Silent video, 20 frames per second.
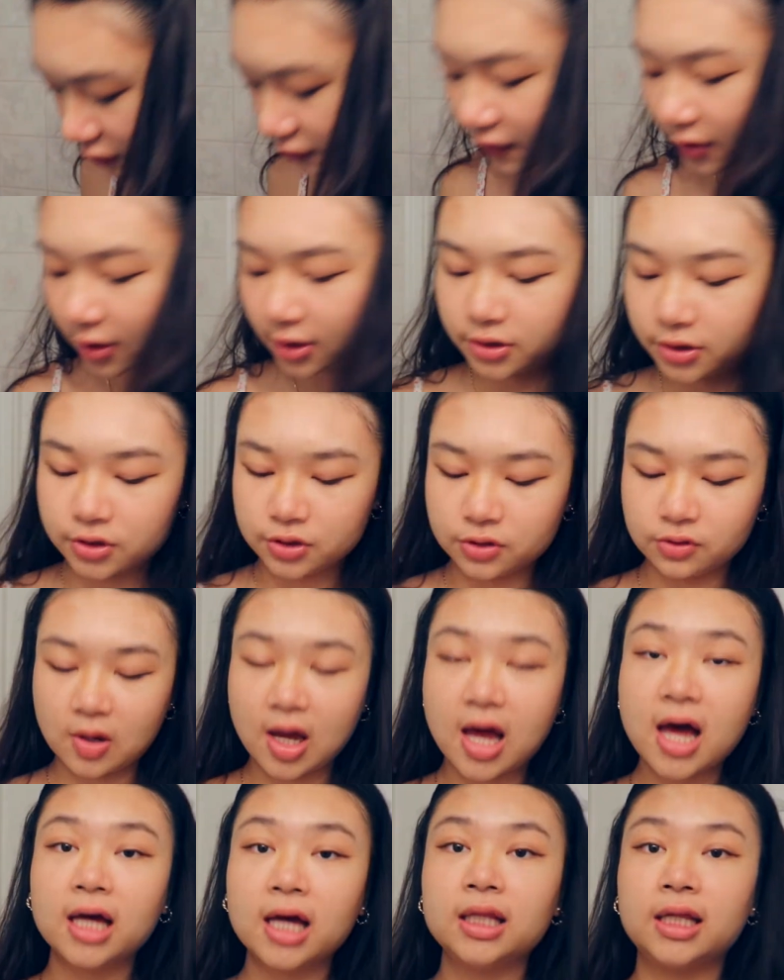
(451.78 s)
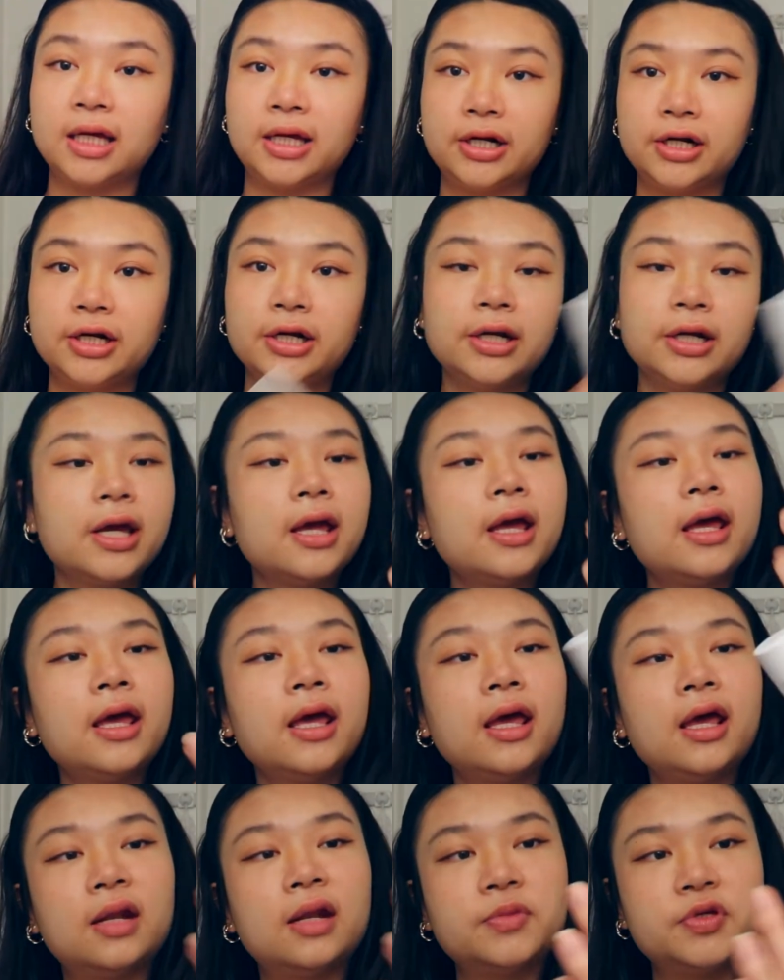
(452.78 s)
move on to highlighter,
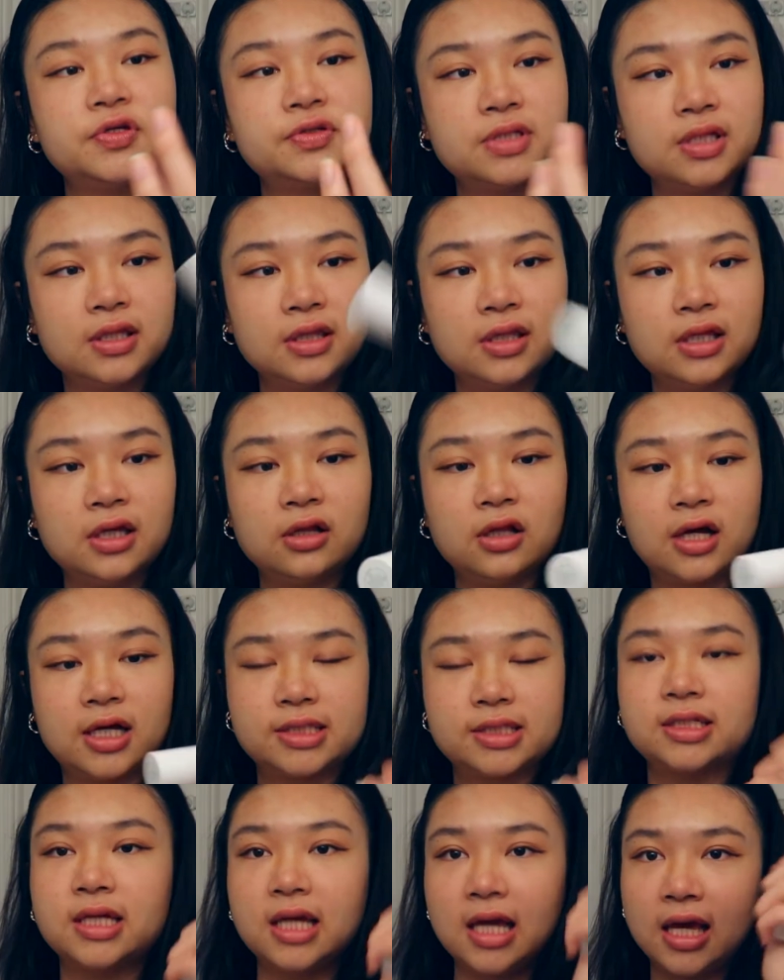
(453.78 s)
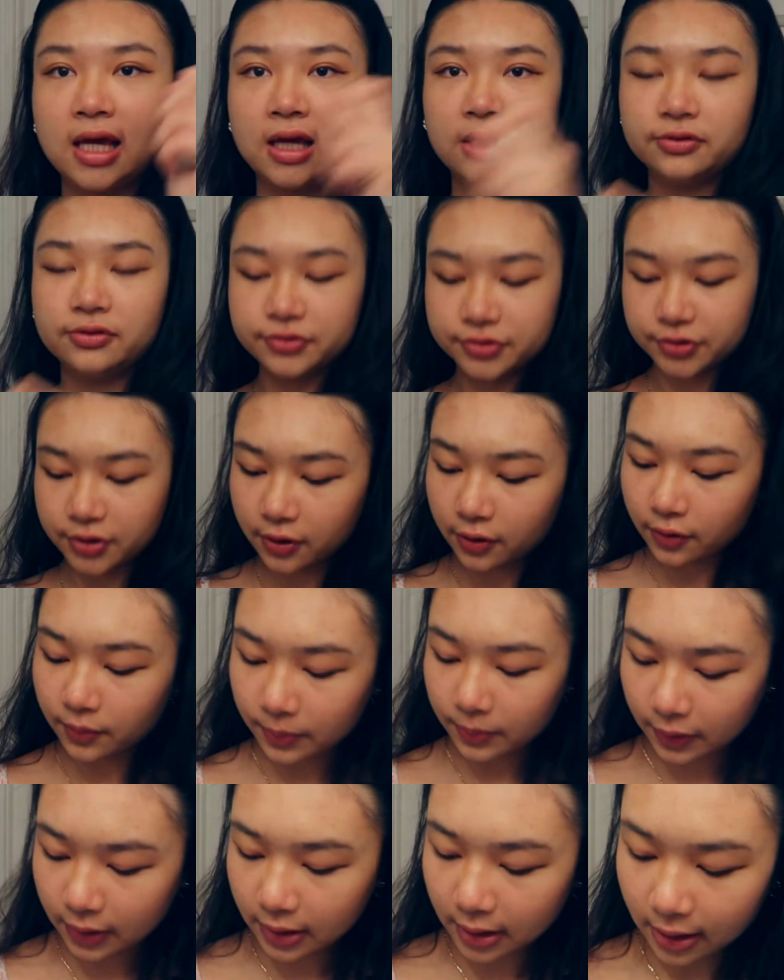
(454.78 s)
and I'm using the Glossier Halo
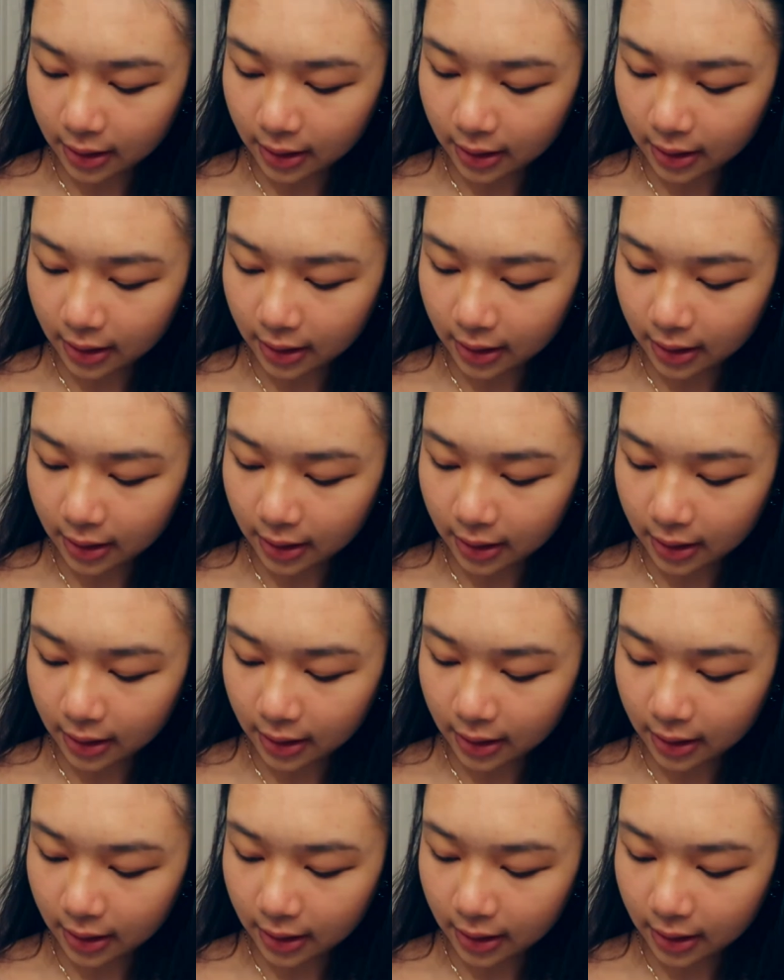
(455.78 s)
Scope